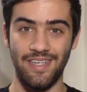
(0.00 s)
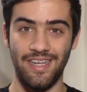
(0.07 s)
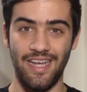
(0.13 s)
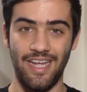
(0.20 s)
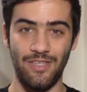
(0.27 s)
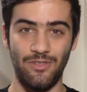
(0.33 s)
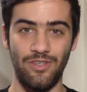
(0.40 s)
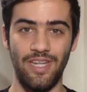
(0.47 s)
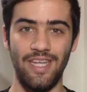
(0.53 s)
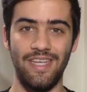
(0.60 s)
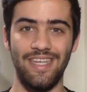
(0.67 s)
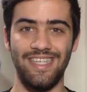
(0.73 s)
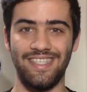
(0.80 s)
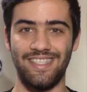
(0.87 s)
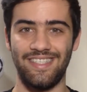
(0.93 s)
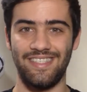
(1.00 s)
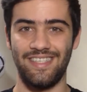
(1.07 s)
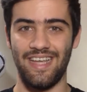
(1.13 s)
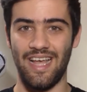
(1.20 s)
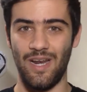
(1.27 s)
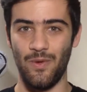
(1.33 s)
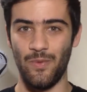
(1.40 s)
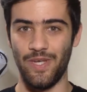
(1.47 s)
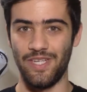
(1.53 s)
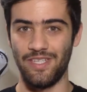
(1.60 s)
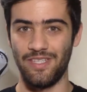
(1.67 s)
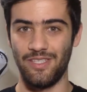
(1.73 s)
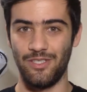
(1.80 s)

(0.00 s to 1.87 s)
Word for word: and today is Halloween,